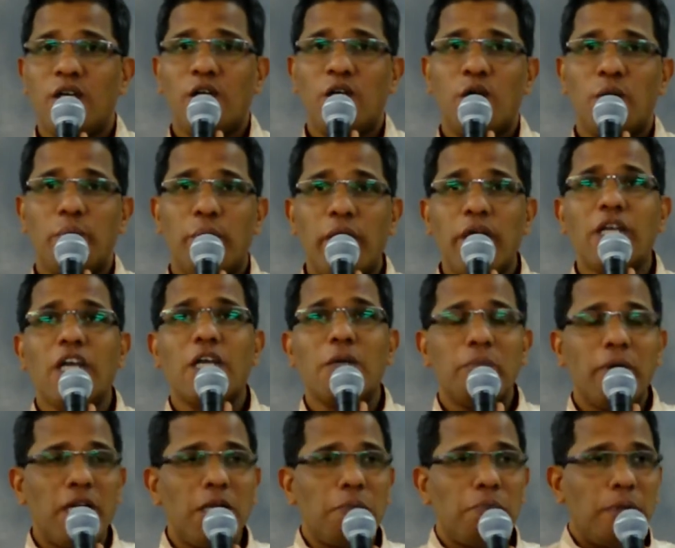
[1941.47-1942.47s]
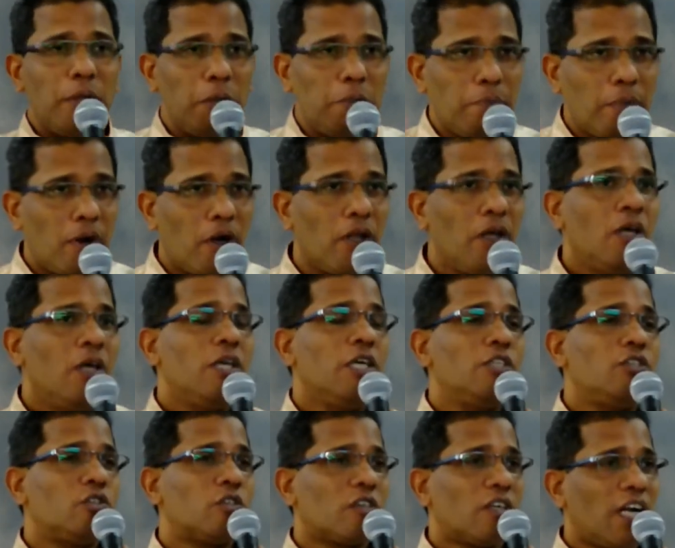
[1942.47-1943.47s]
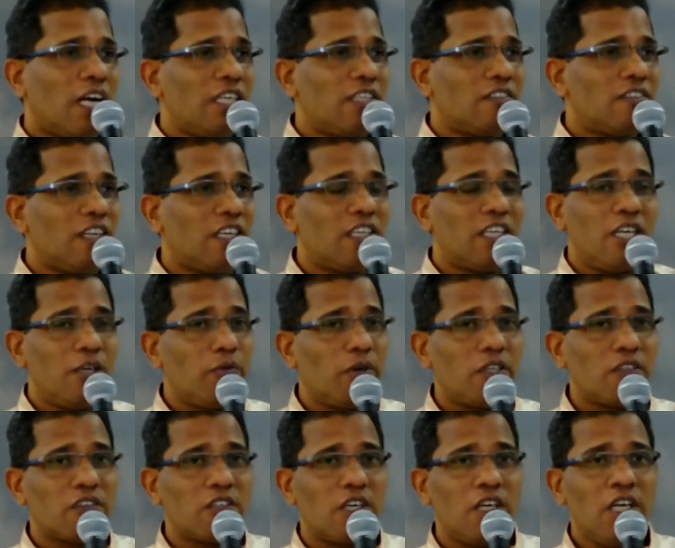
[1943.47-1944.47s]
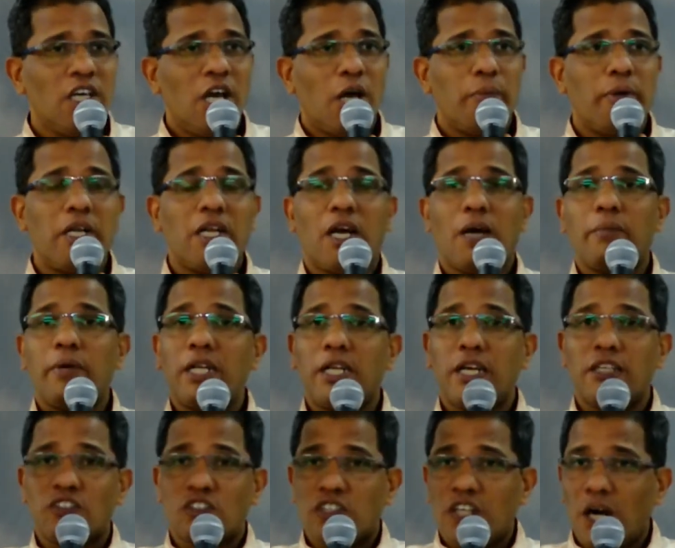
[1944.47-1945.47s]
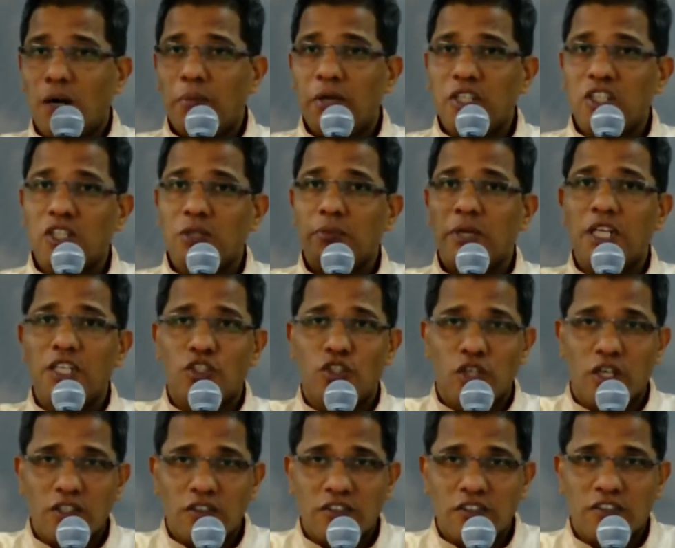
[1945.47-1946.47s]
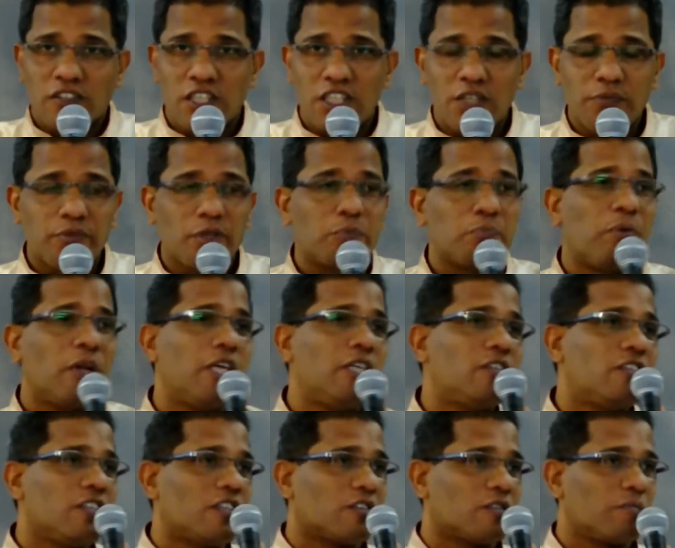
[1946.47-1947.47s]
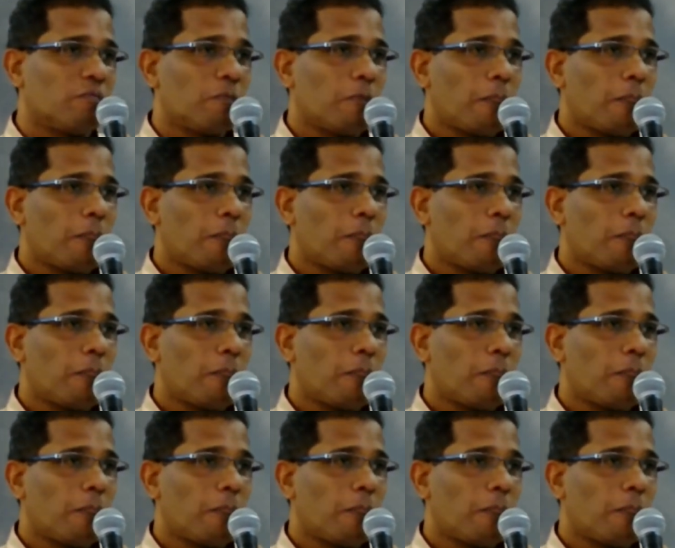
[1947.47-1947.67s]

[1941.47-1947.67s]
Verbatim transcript: bringing many people into Christ, and he was uh, I mean I mean establishing many churches in different places.